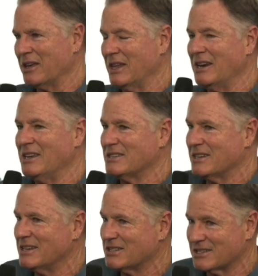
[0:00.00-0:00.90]
And then he
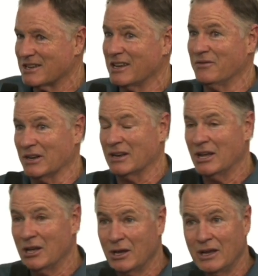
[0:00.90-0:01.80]
sees Stephen
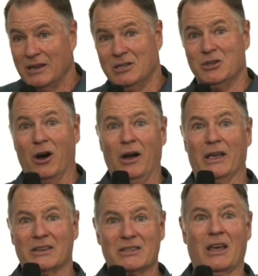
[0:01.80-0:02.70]

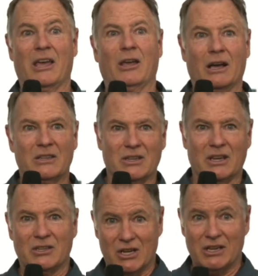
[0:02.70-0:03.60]
dying, saying, I
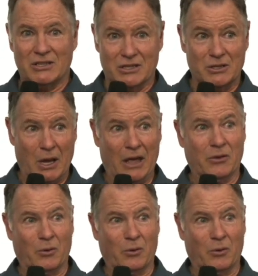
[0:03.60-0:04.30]
see Jesus at